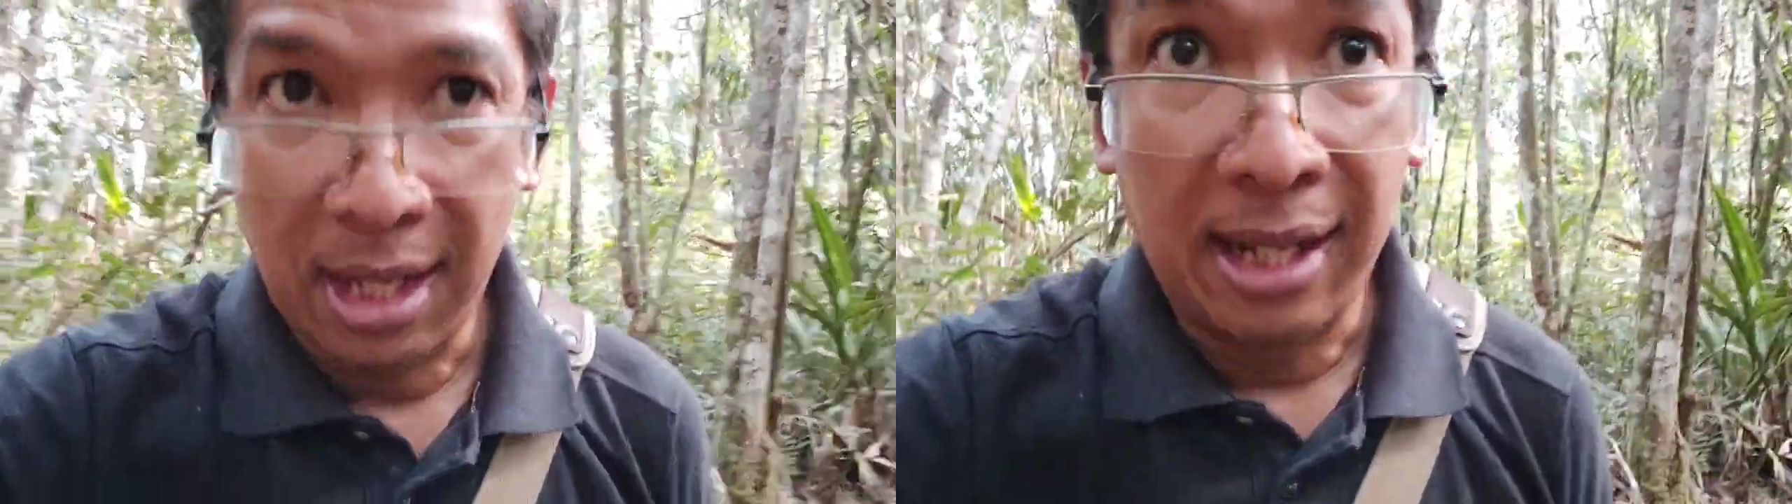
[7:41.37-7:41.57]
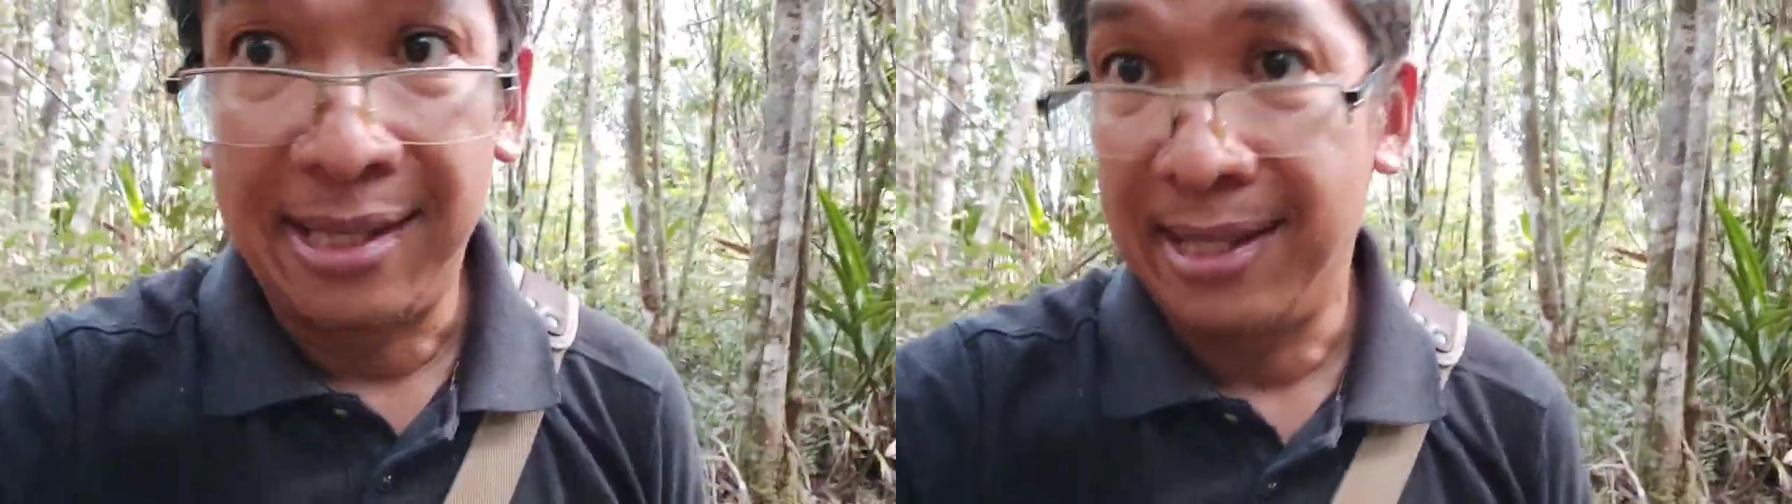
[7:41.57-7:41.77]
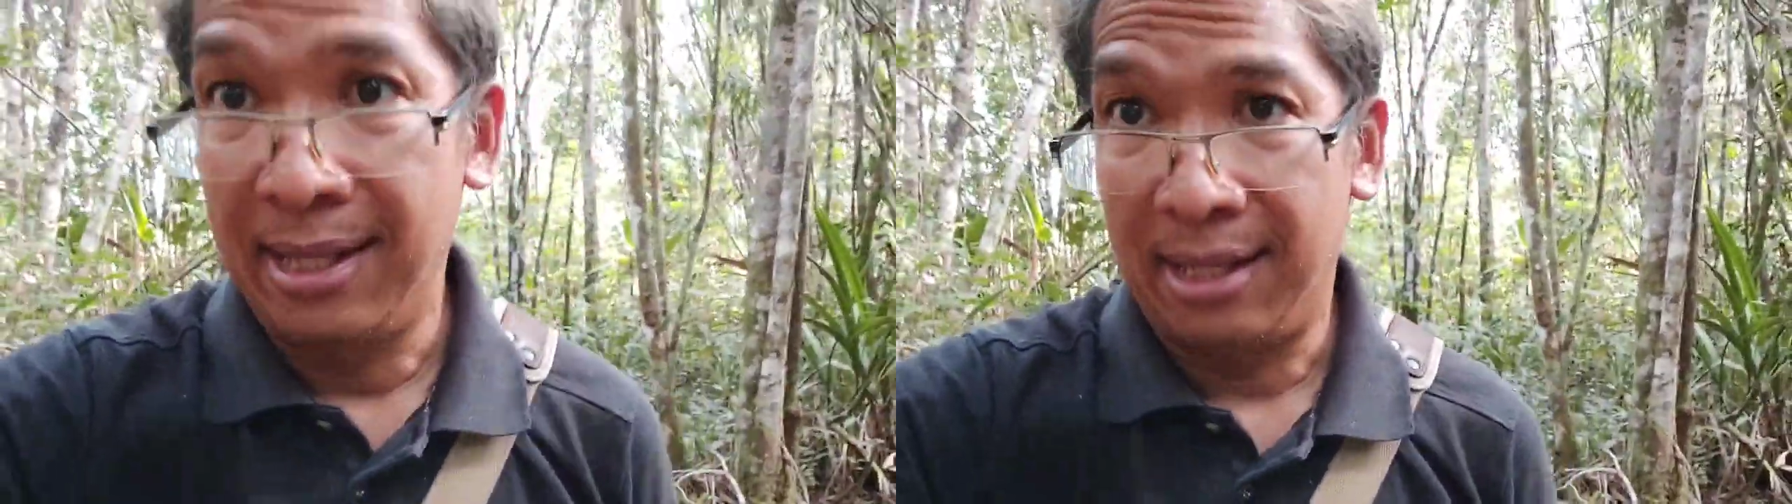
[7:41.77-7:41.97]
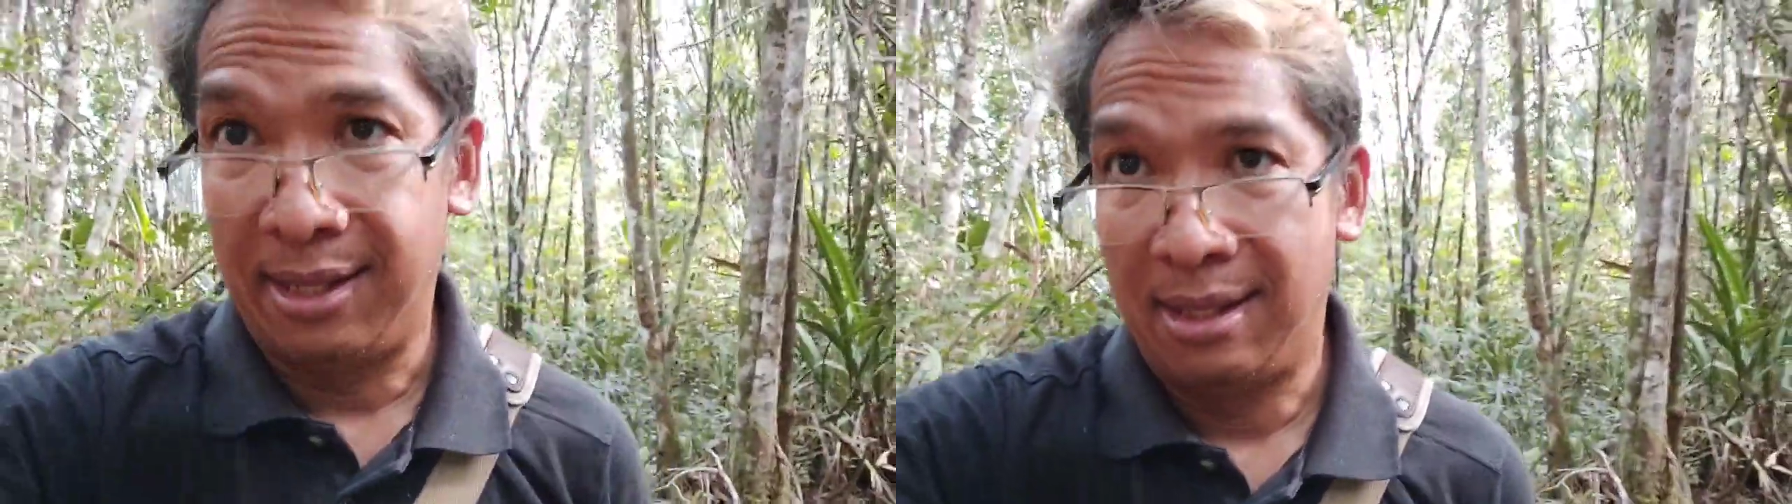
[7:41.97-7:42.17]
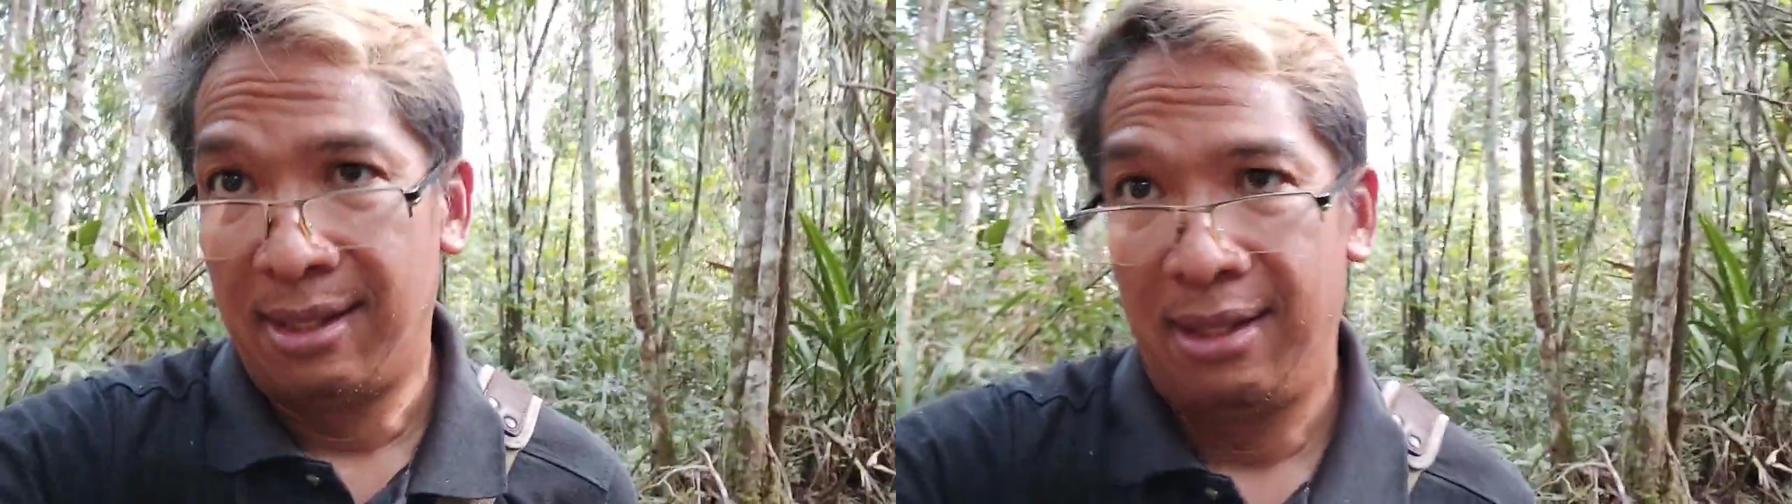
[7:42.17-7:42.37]
are
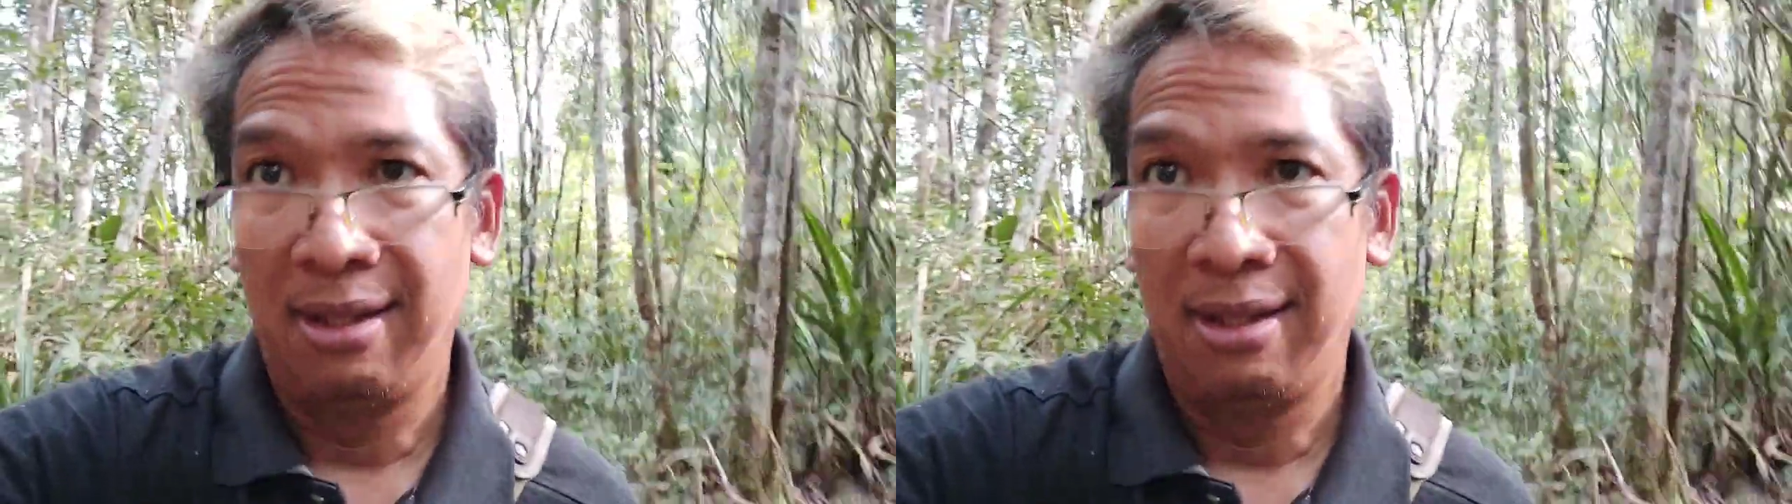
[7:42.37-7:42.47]
snakes